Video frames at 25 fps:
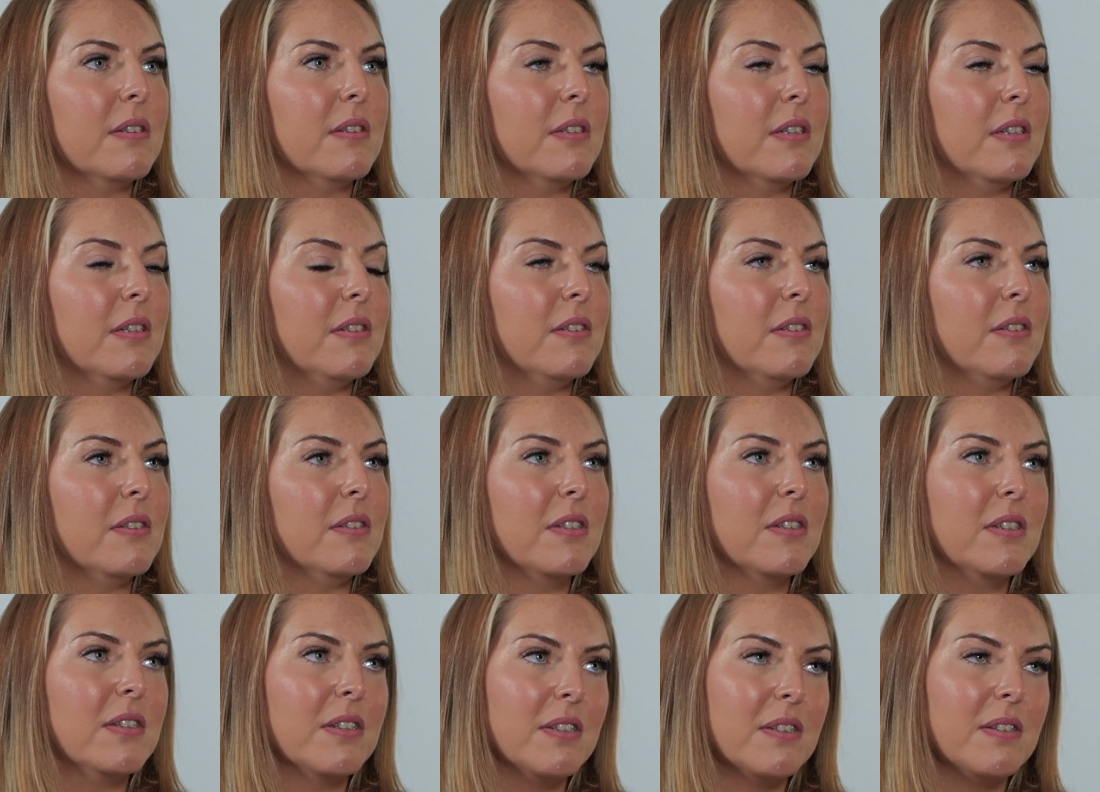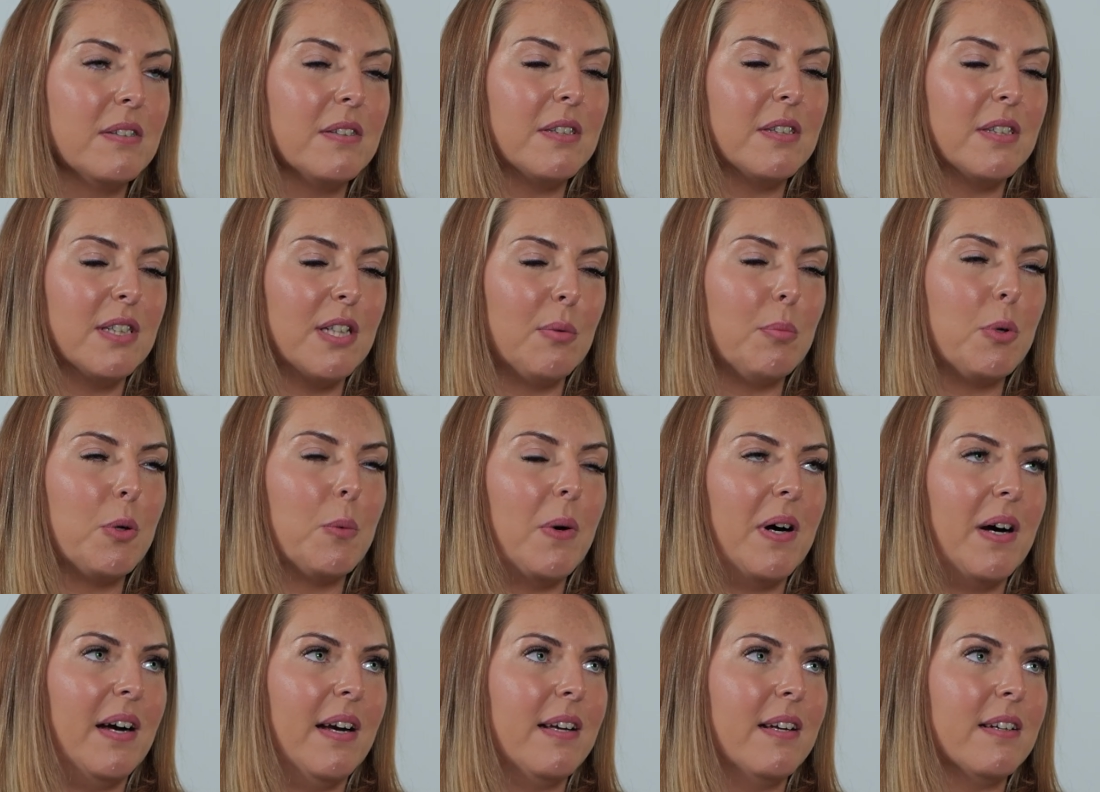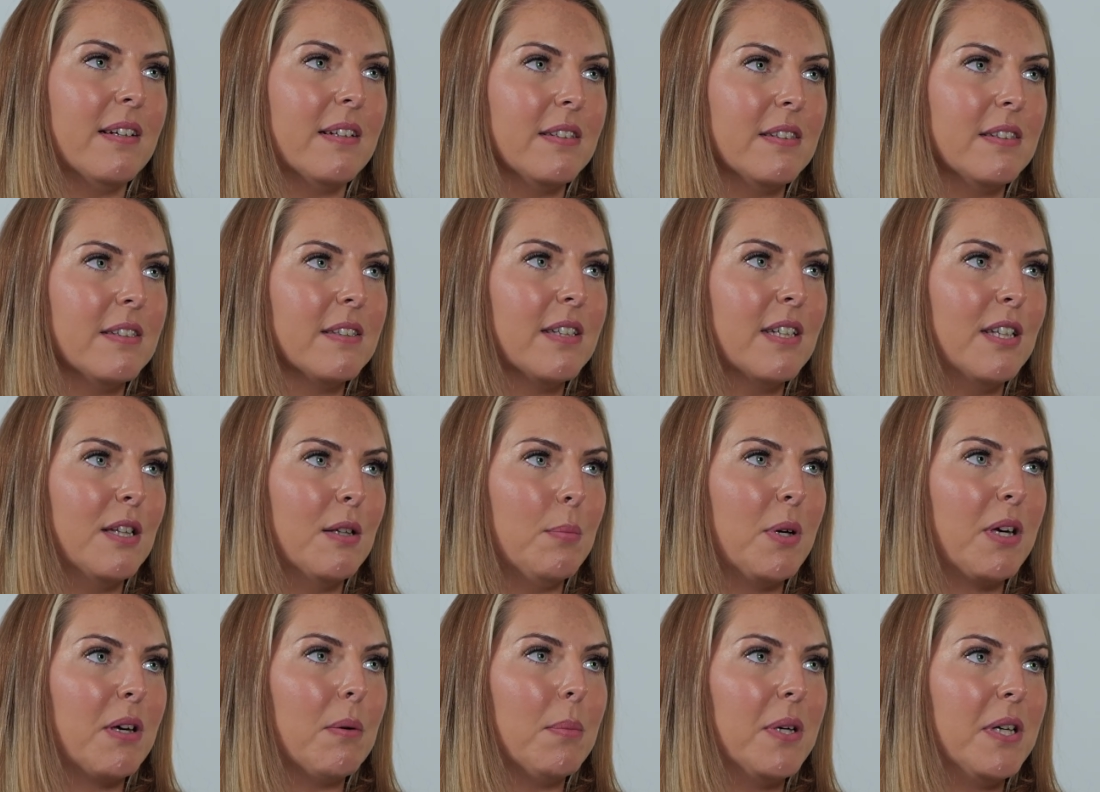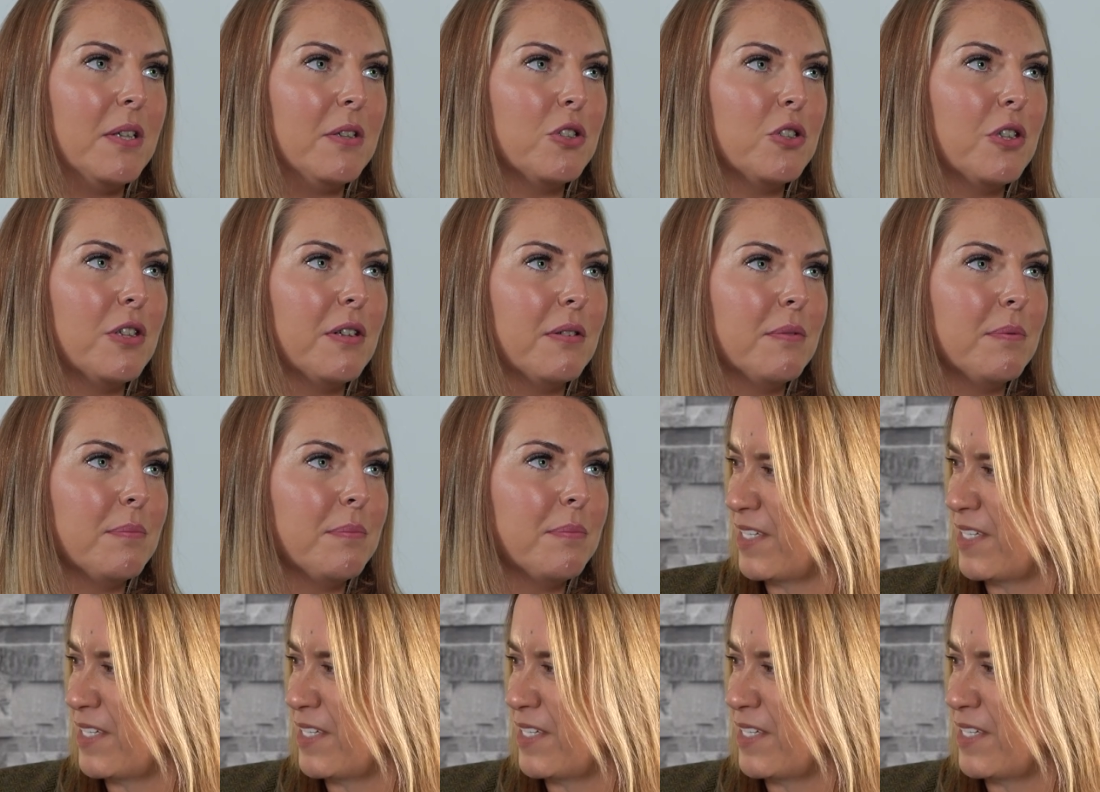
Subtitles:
So step away and see the bigger picture.